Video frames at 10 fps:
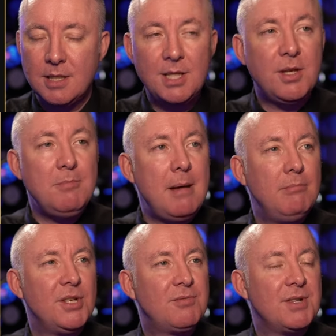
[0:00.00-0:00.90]
Did the
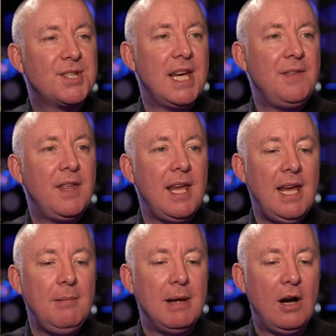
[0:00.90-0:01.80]
members receive the
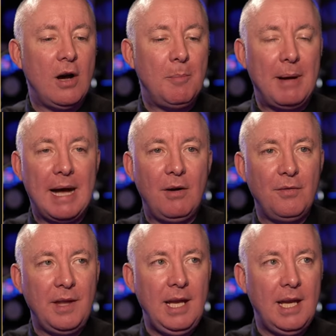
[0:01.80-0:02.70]
email
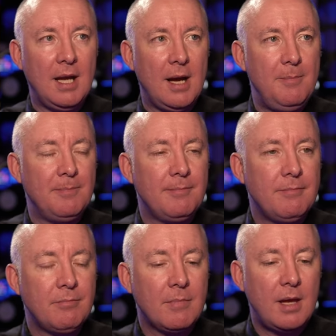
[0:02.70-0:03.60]
about the um,
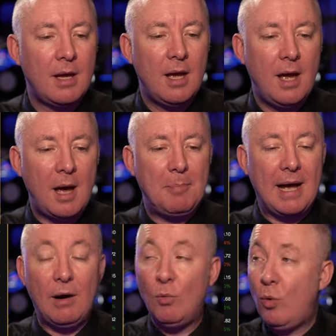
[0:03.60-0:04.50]

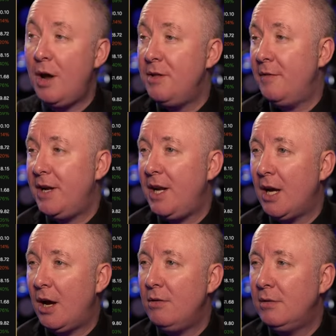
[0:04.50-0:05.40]
about one the
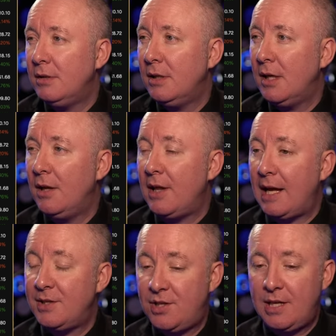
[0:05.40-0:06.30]
video
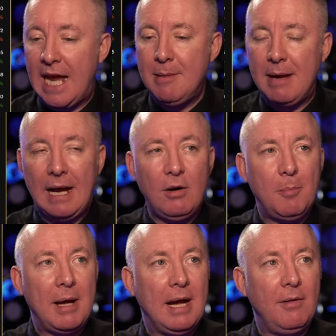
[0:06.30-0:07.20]
that came out
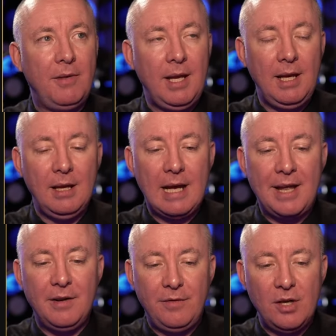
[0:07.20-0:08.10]
about the uh,
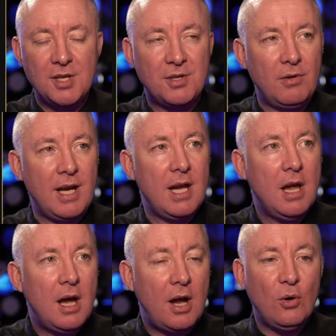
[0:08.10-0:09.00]
anniversary?
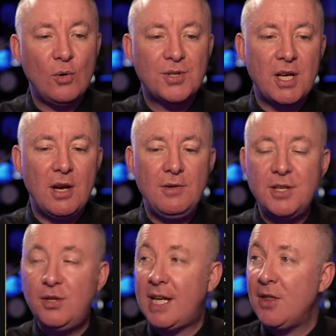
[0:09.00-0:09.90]
And also,
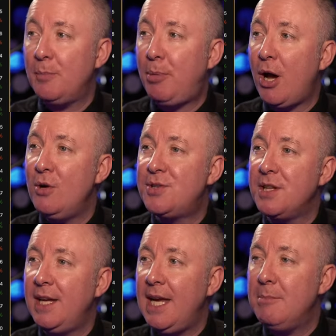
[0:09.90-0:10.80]
did you get the
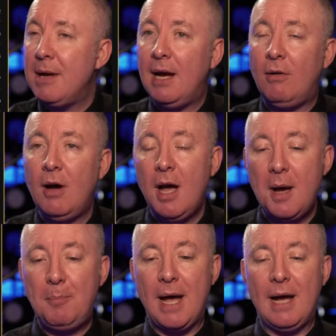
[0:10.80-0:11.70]
post and the email
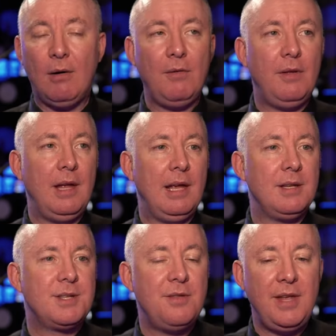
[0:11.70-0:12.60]
about
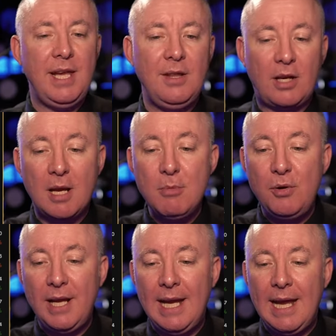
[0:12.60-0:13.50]
the, the
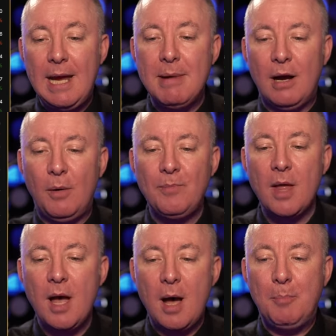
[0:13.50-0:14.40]
community email
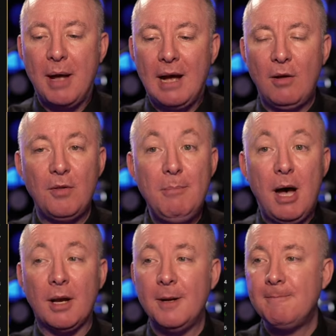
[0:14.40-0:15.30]
about the
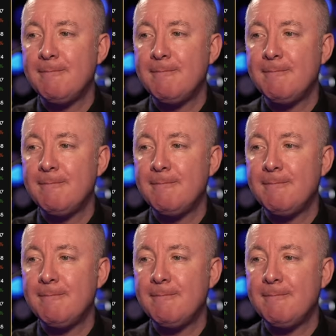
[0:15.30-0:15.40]
mug?